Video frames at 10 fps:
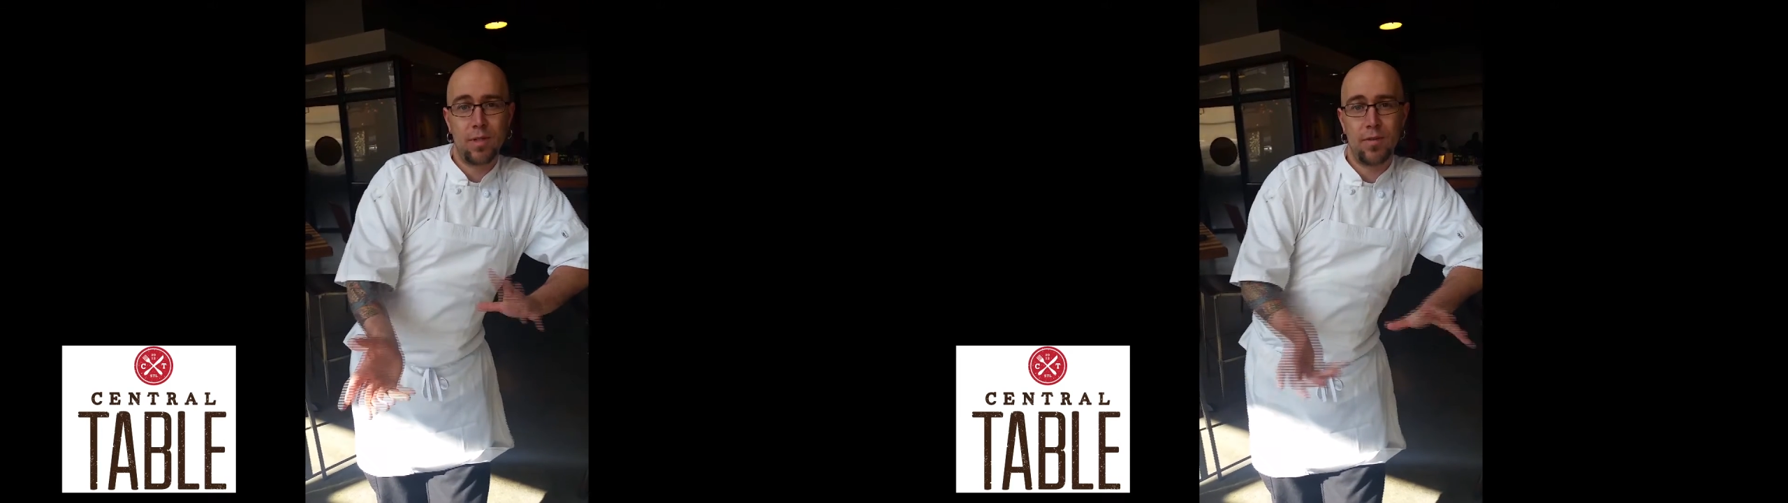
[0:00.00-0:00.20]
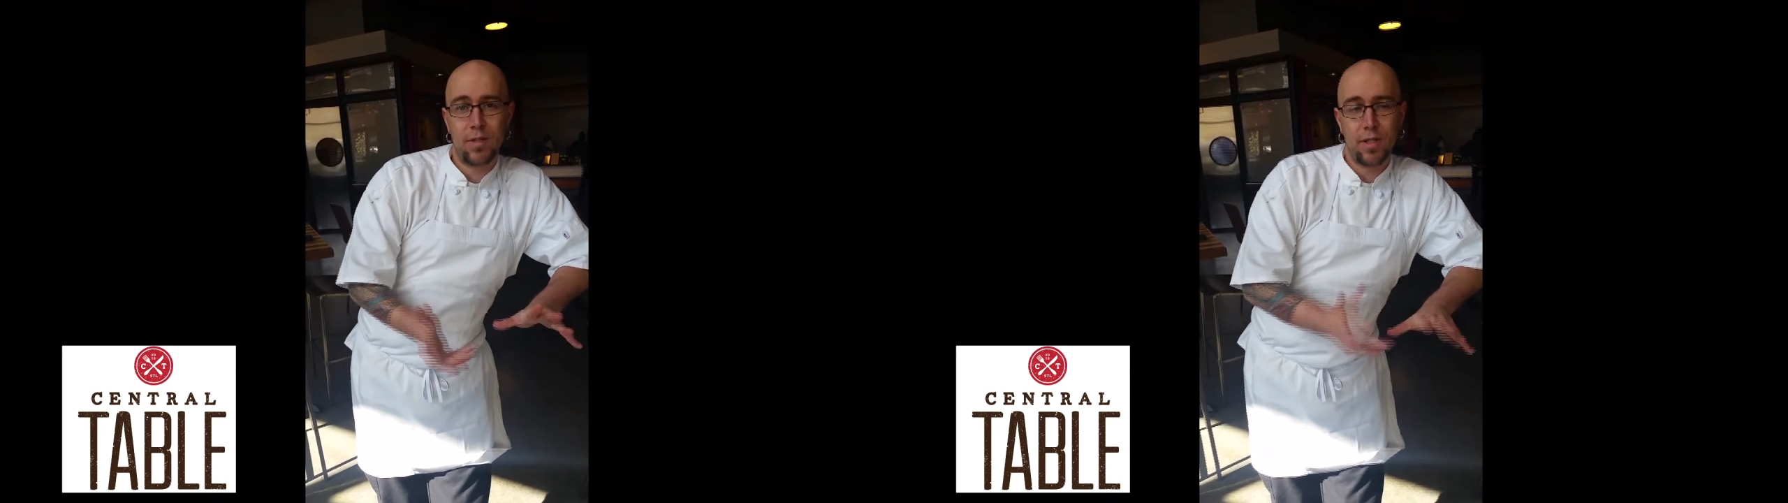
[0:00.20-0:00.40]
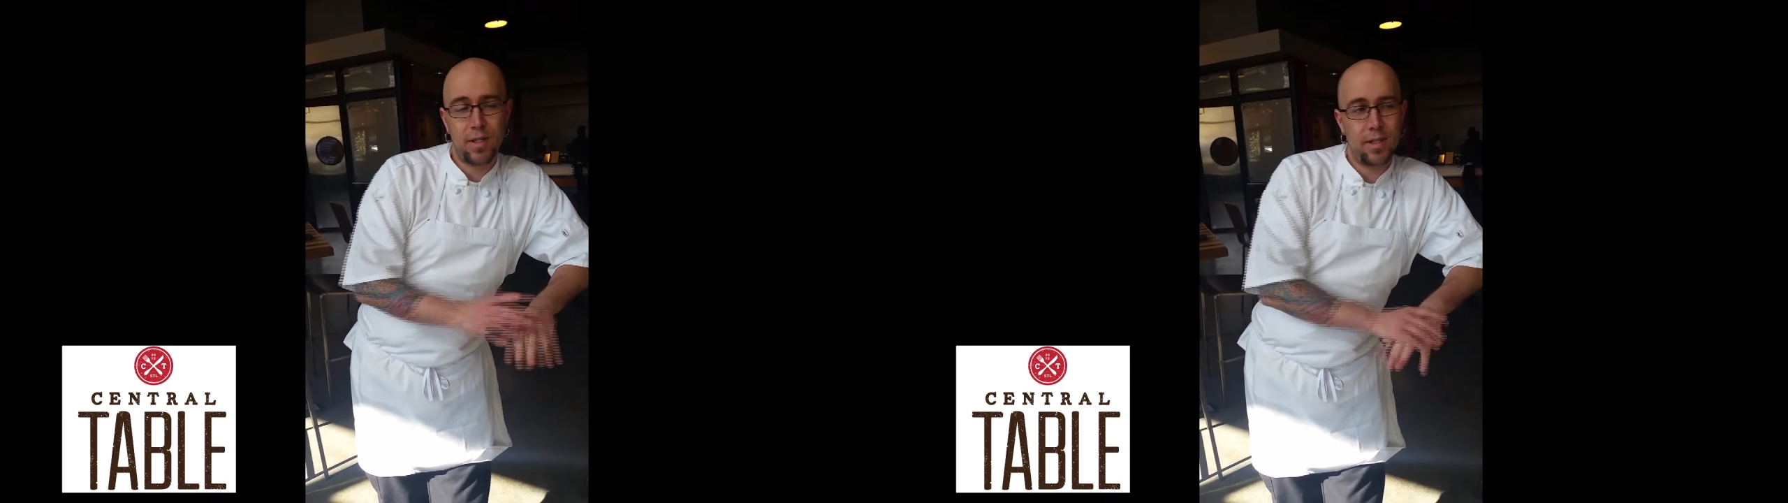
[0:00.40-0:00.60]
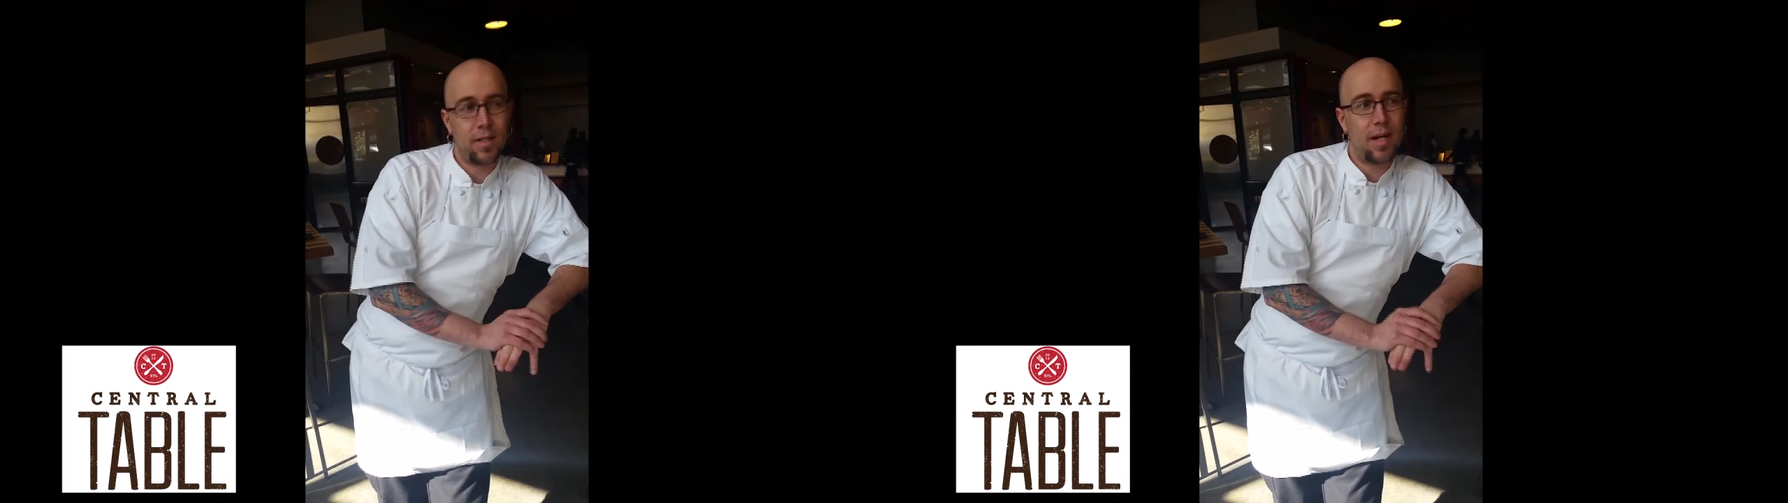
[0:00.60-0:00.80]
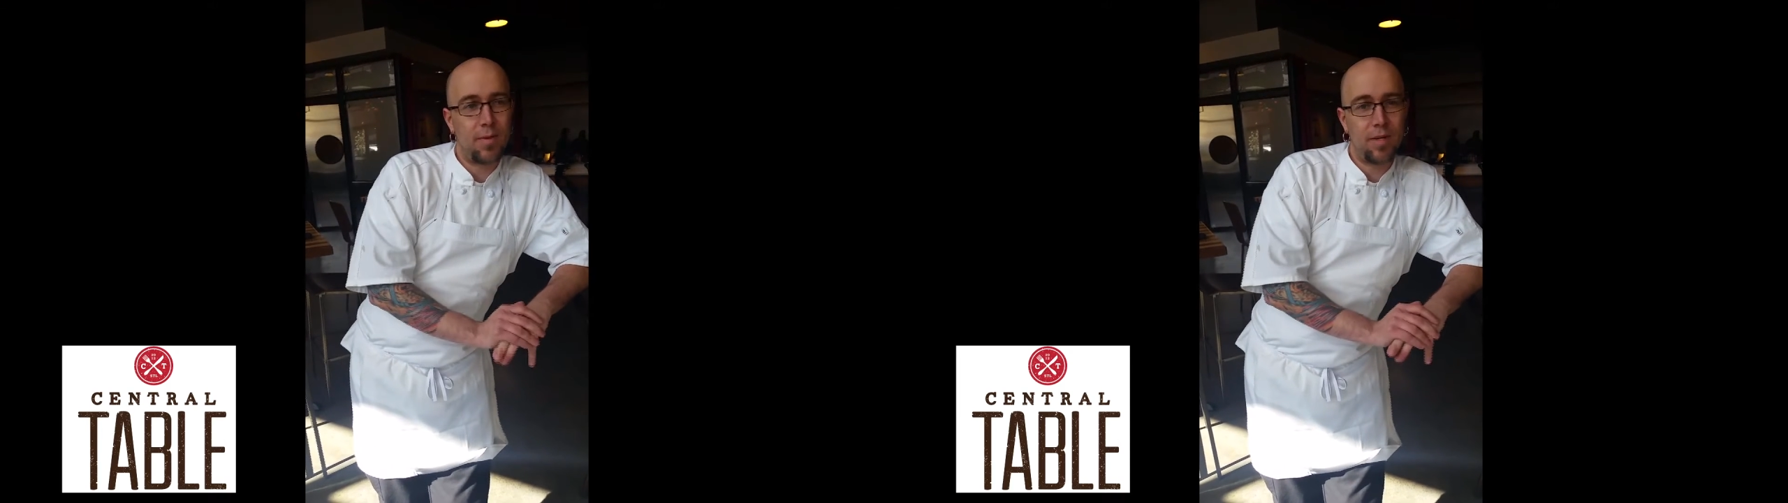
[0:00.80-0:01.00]
of Cooking,
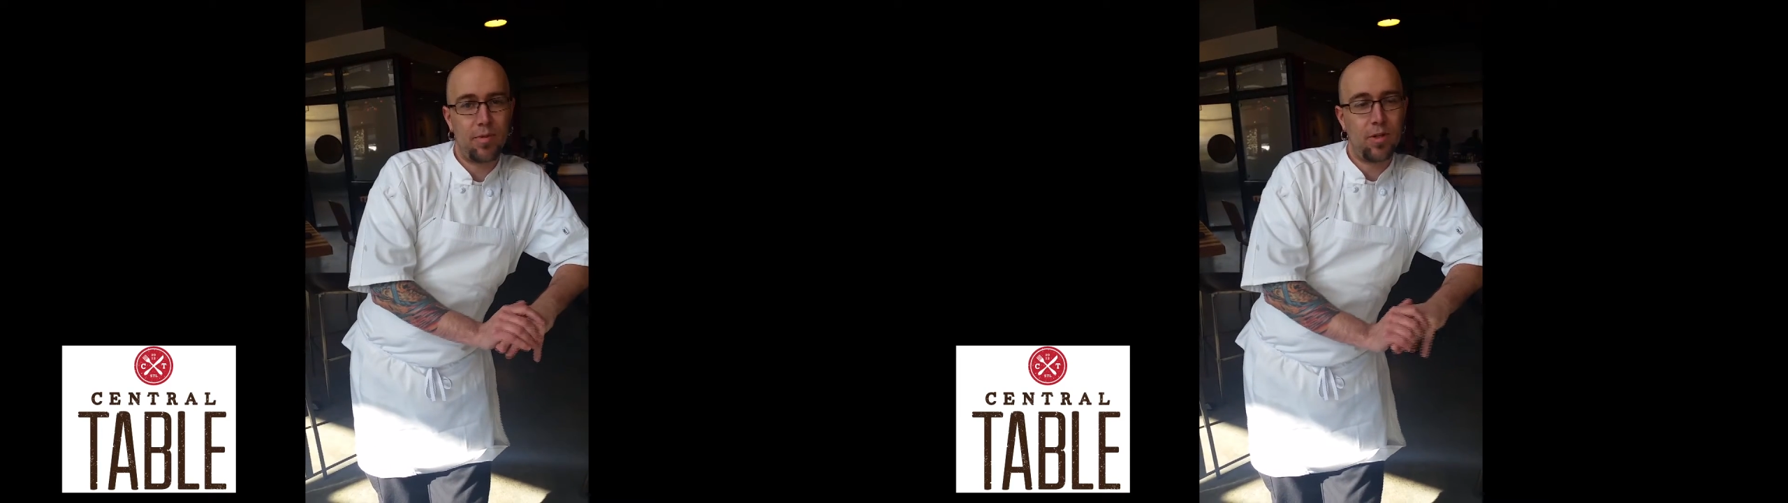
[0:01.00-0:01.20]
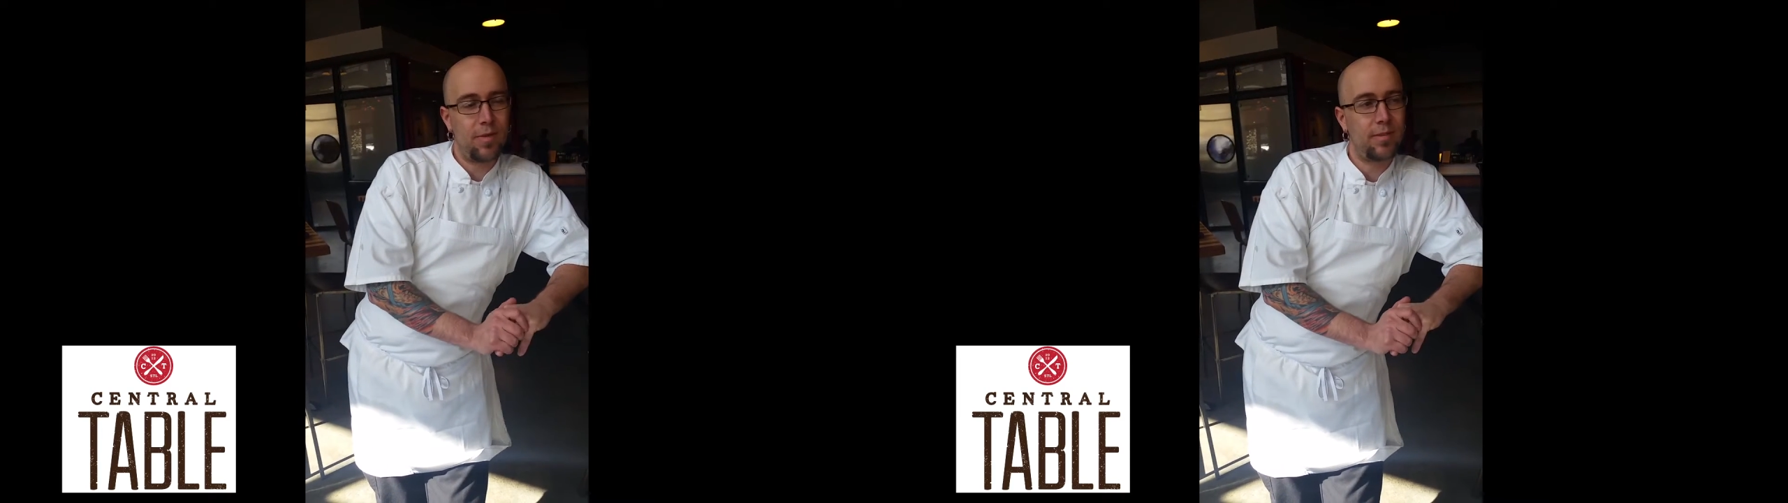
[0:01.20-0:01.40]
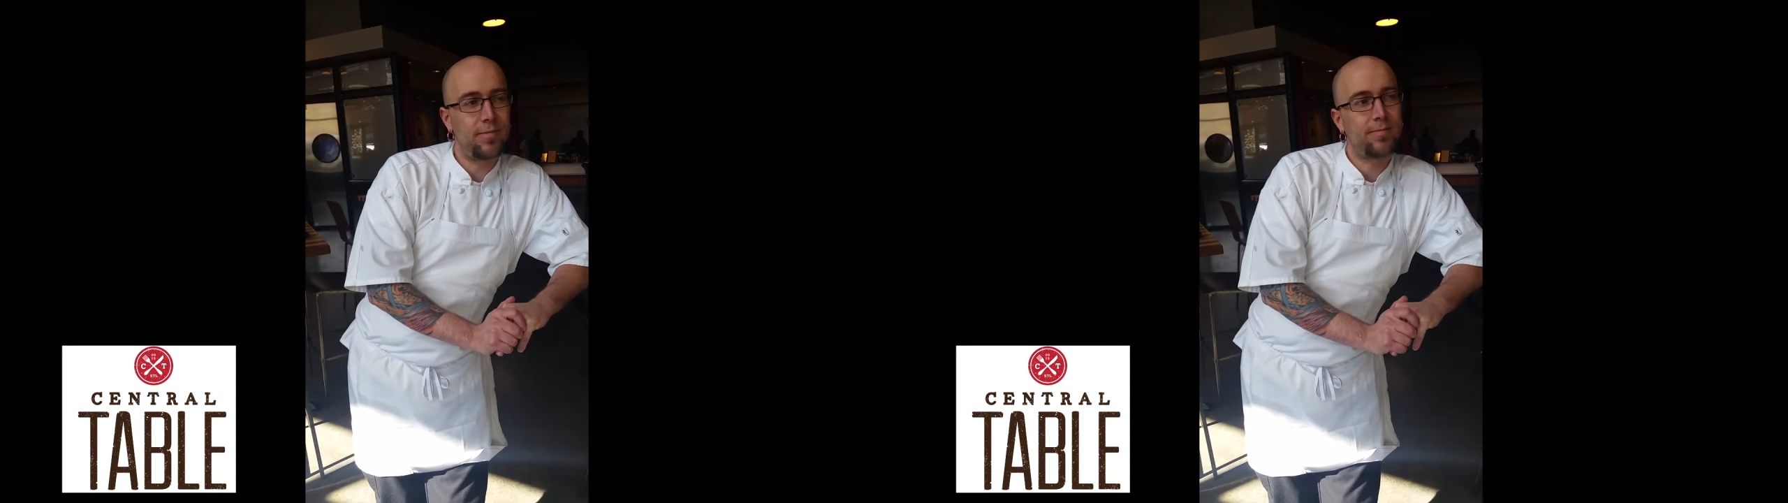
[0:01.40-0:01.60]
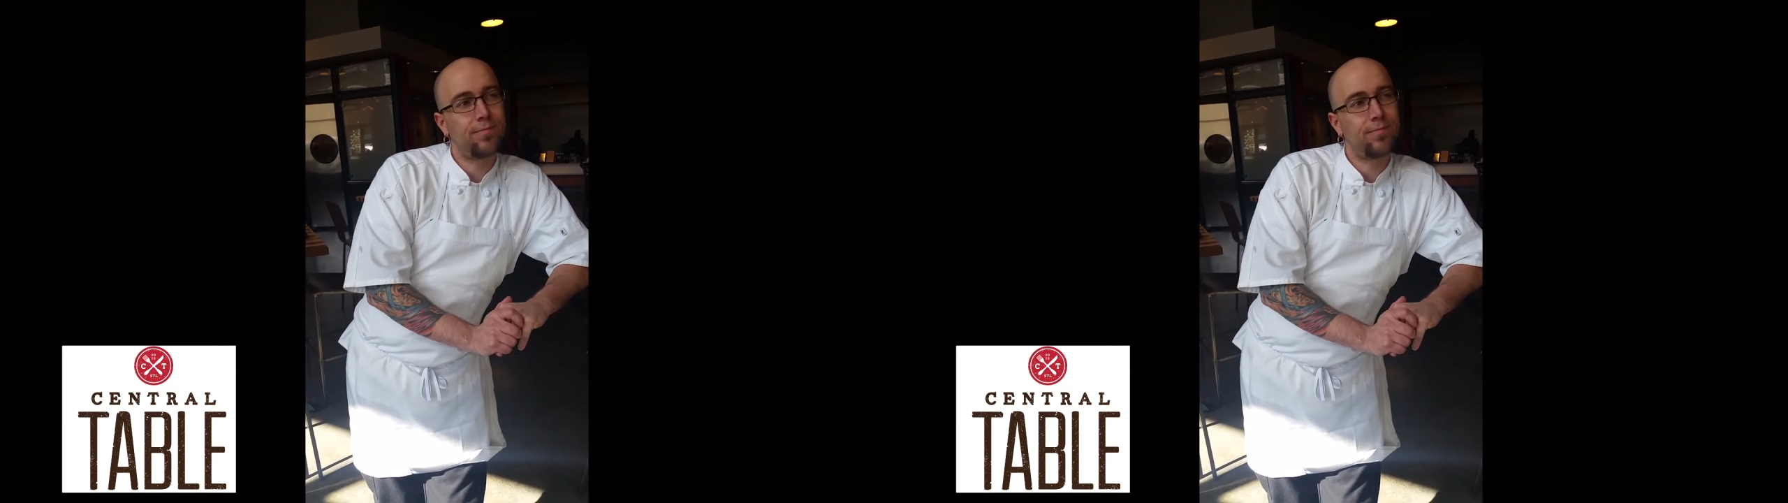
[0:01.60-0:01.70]
got my diploma,